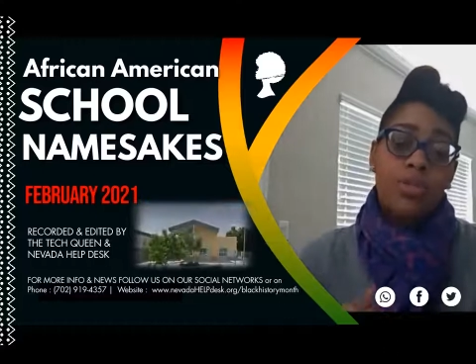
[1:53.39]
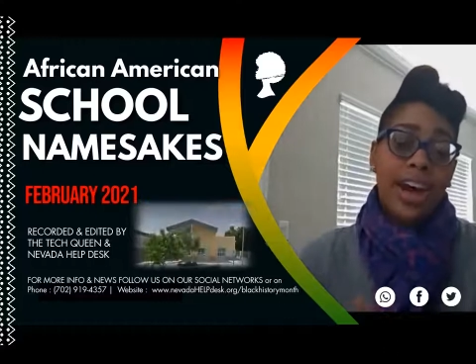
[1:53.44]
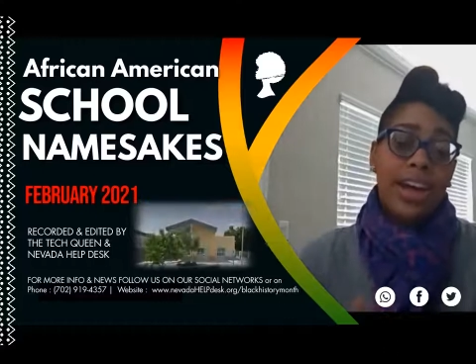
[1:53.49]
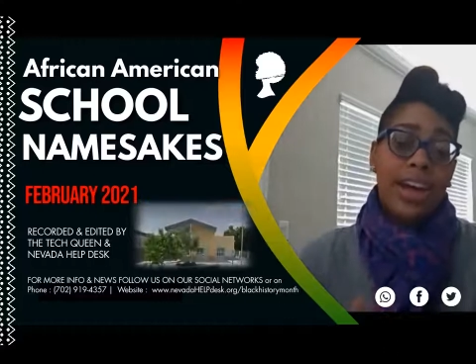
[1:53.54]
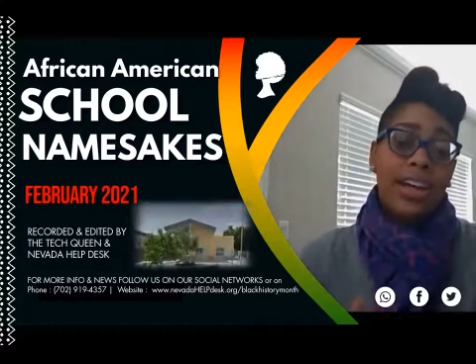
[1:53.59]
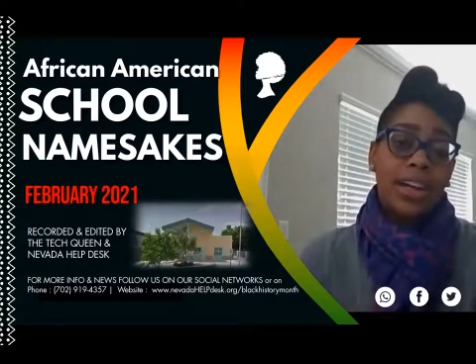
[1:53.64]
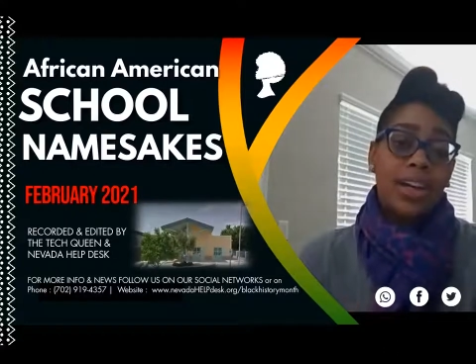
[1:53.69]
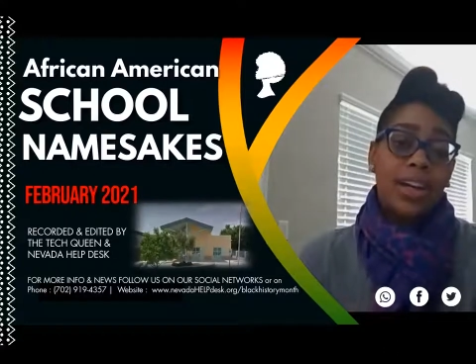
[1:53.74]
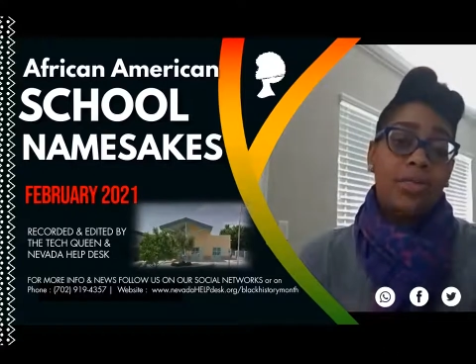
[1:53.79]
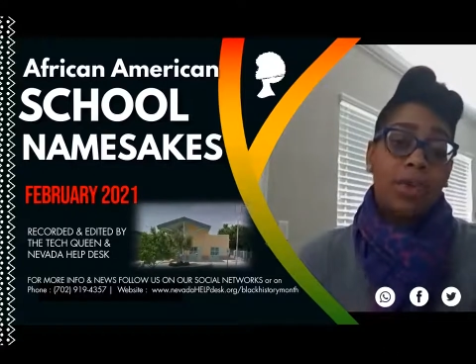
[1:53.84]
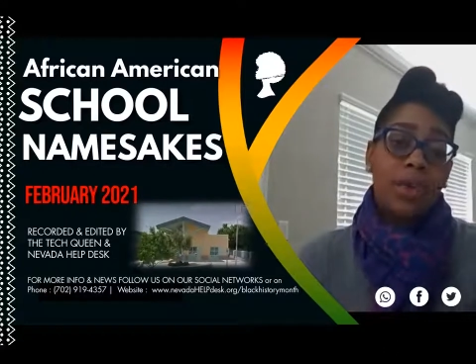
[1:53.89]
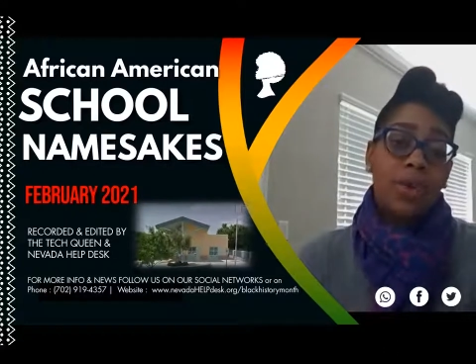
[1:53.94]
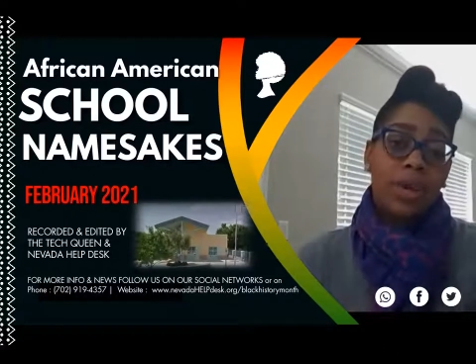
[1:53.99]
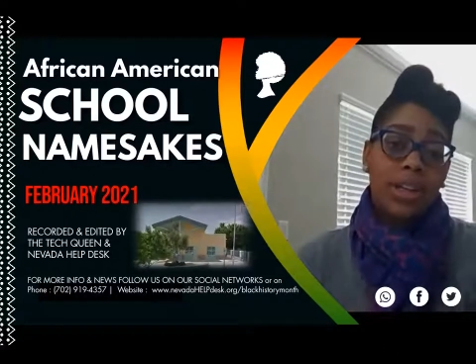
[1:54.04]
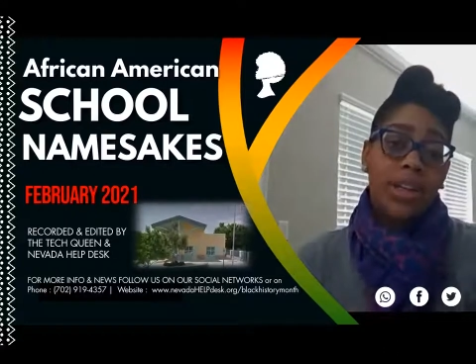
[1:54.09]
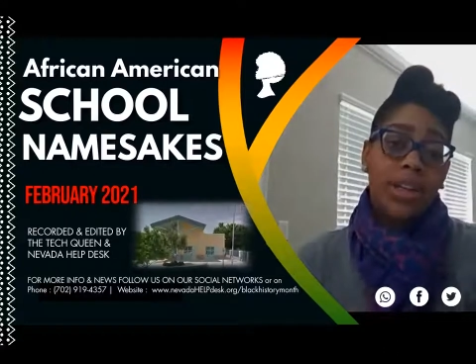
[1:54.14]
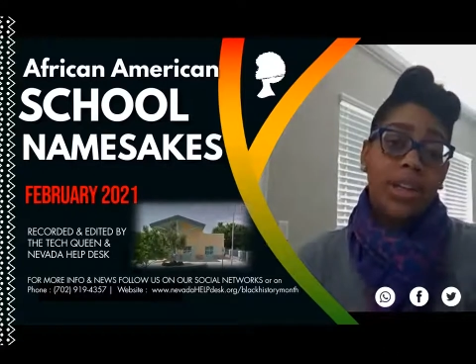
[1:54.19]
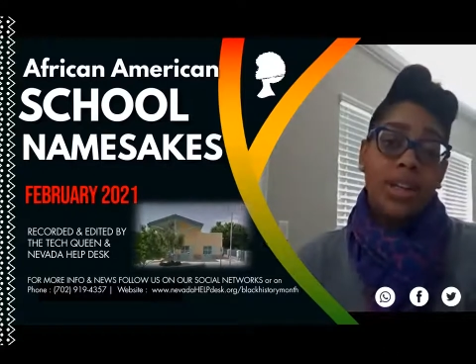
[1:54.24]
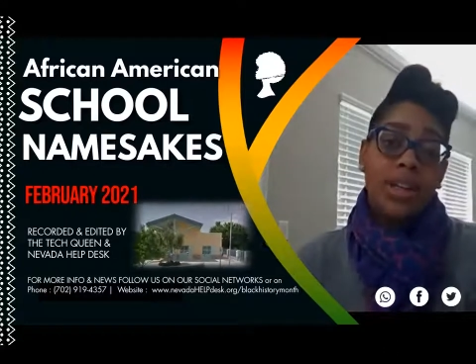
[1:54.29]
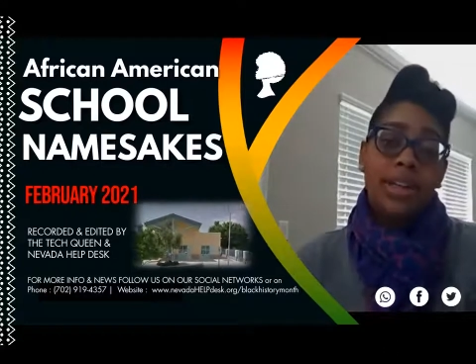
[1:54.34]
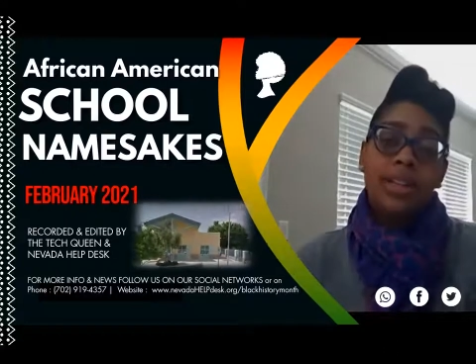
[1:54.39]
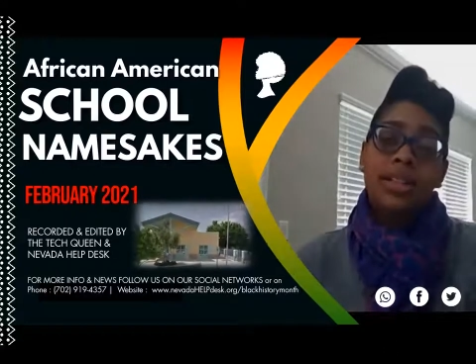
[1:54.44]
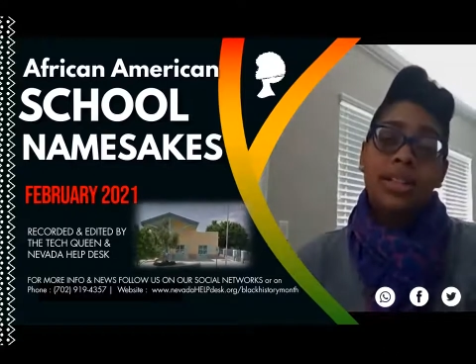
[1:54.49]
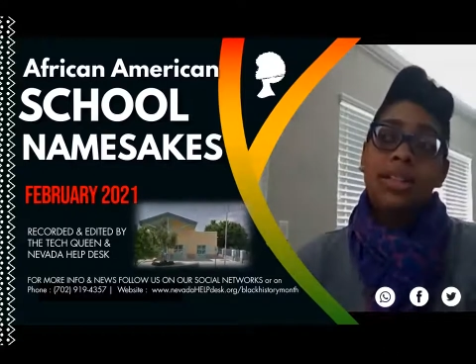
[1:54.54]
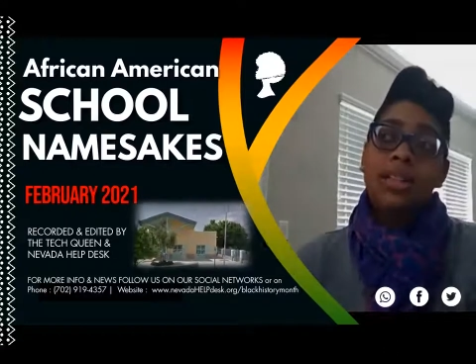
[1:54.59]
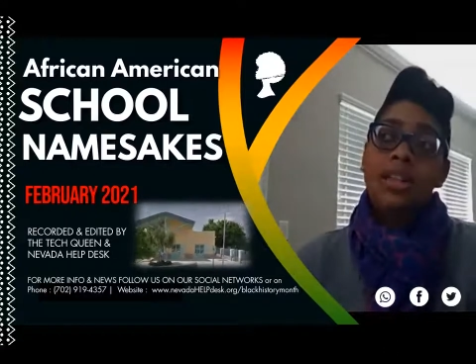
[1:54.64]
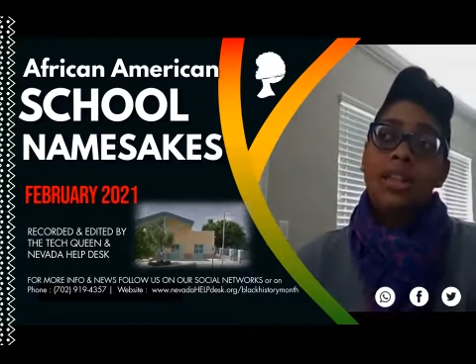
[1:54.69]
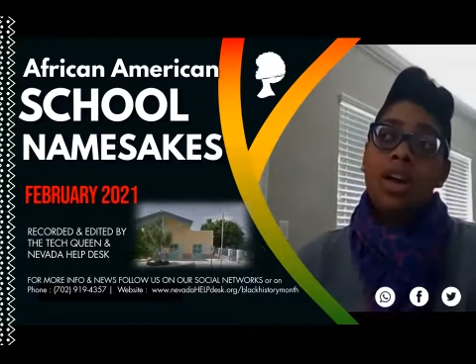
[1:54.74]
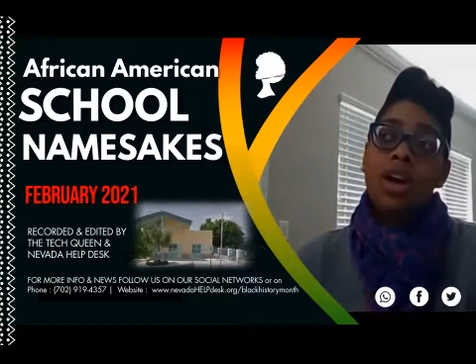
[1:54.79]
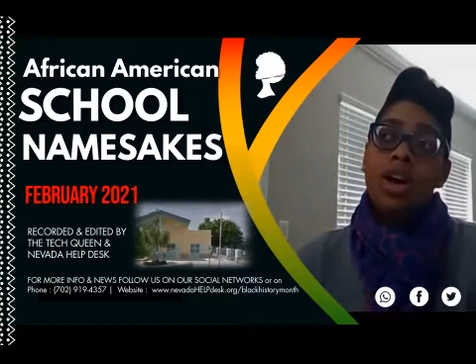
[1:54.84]
fighting for
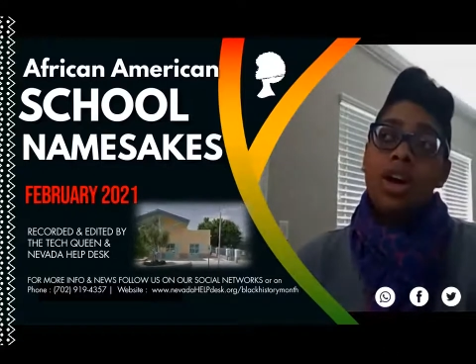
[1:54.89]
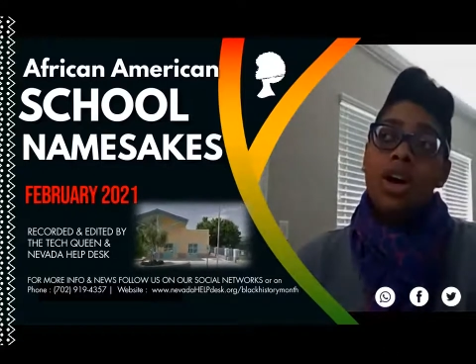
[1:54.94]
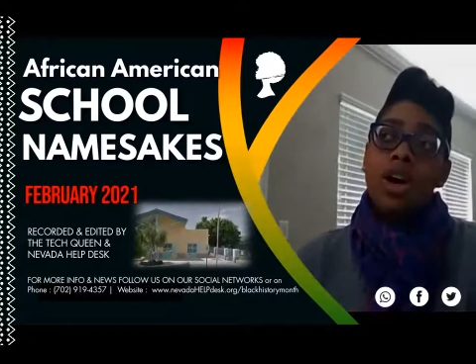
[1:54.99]
kids,